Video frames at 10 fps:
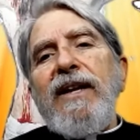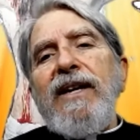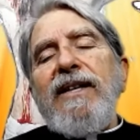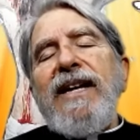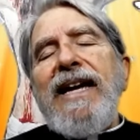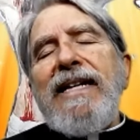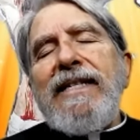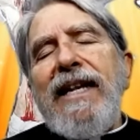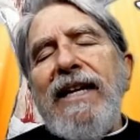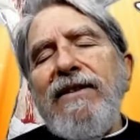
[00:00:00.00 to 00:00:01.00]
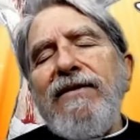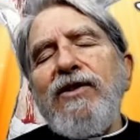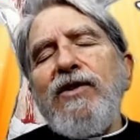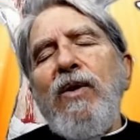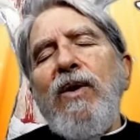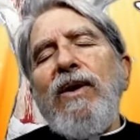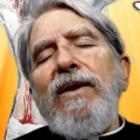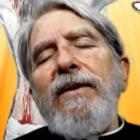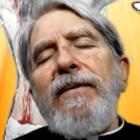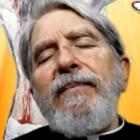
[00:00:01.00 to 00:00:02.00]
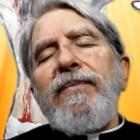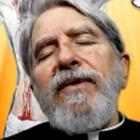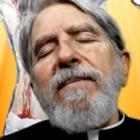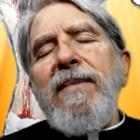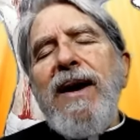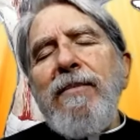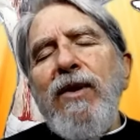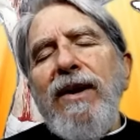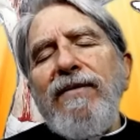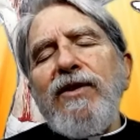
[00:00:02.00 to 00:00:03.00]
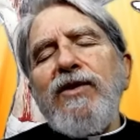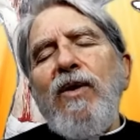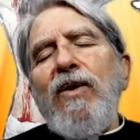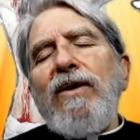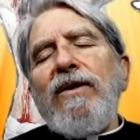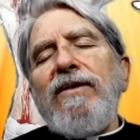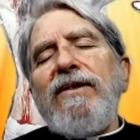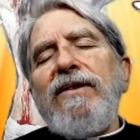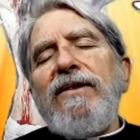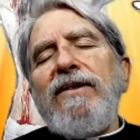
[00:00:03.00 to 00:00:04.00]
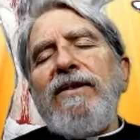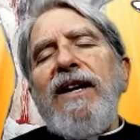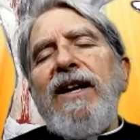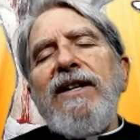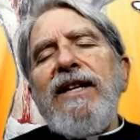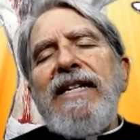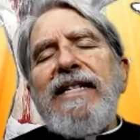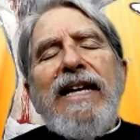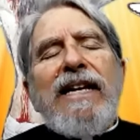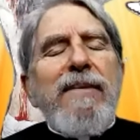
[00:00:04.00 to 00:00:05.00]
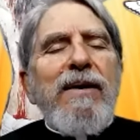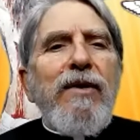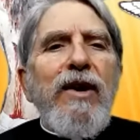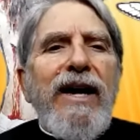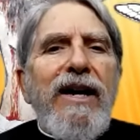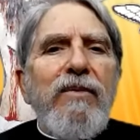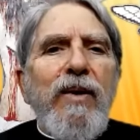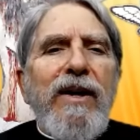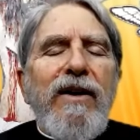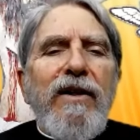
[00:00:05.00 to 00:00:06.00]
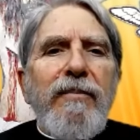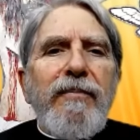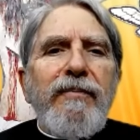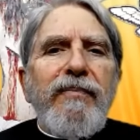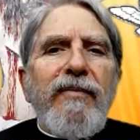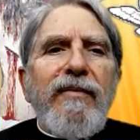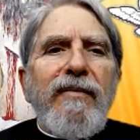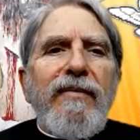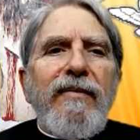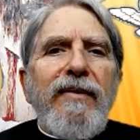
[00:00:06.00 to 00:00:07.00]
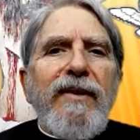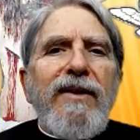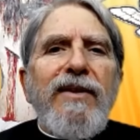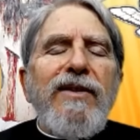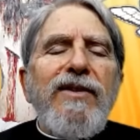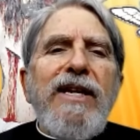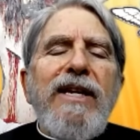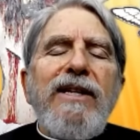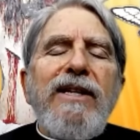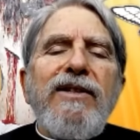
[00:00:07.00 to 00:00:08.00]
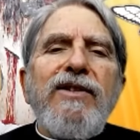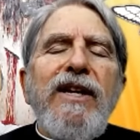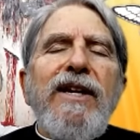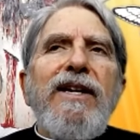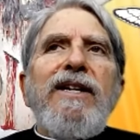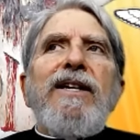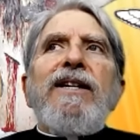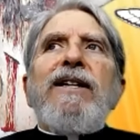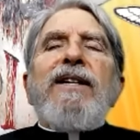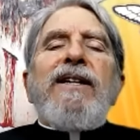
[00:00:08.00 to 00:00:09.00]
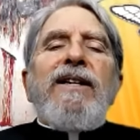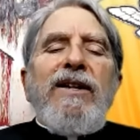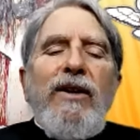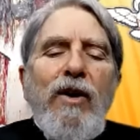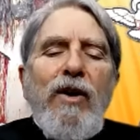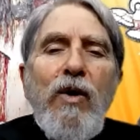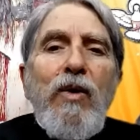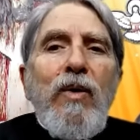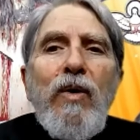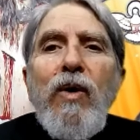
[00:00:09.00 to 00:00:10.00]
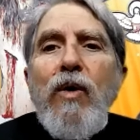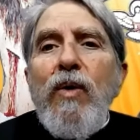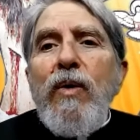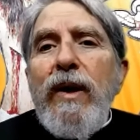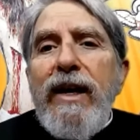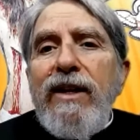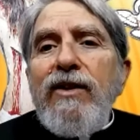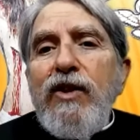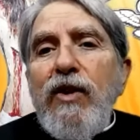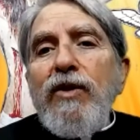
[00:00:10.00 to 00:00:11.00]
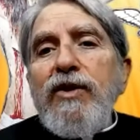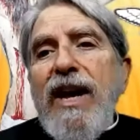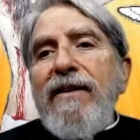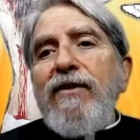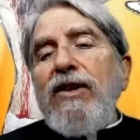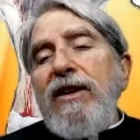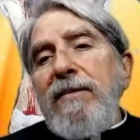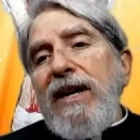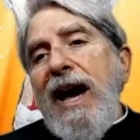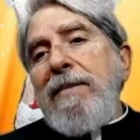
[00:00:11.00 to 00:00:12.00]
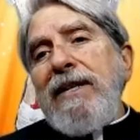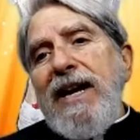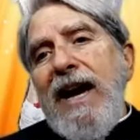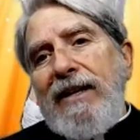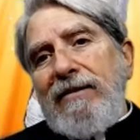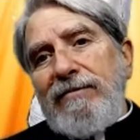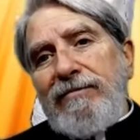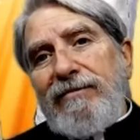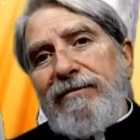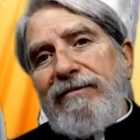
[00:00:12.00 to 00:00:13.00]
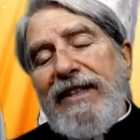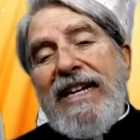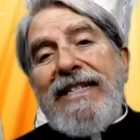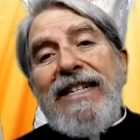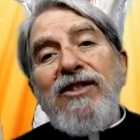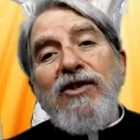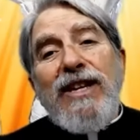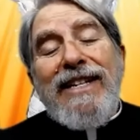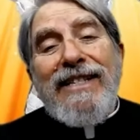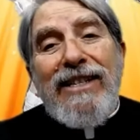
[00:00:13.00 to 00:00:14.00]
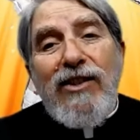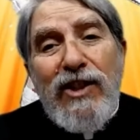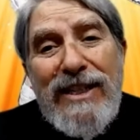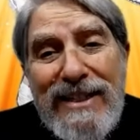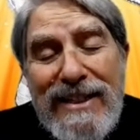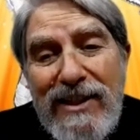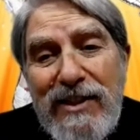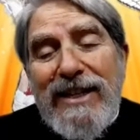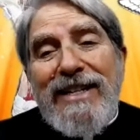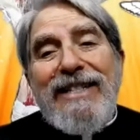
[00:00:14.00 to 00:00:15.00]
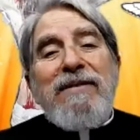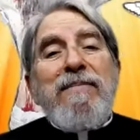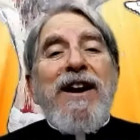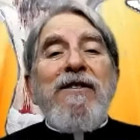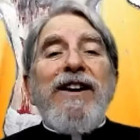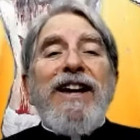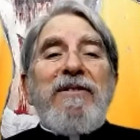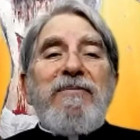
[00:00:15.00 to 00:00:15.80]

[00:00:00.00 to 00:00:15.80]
the intellect of the soul, the memory of the soul, uh, the intellect, memory, and will. You see, it's who who is your sovereign com- commandant? Is it is, is it Jesus? Is it Mary?